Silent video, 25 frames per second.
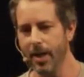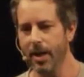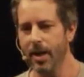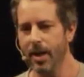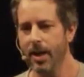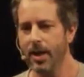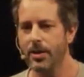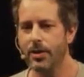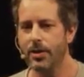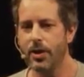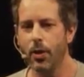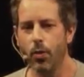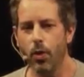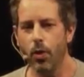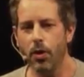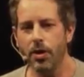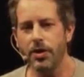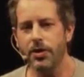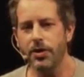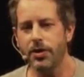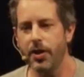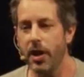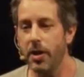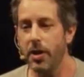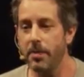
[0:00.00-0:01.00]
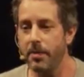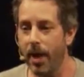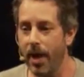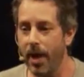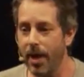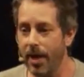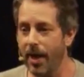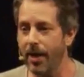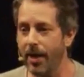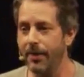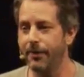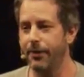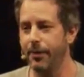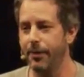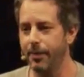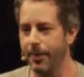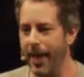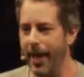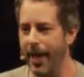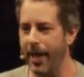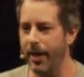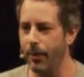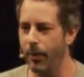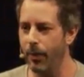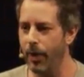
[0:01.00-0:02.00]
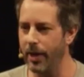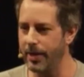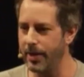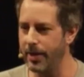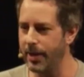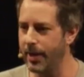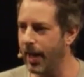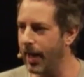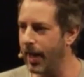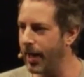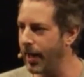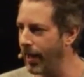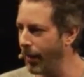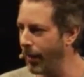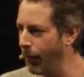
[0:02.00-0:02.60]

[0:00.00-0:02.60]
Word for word: So, what has turned my life from black and white to color,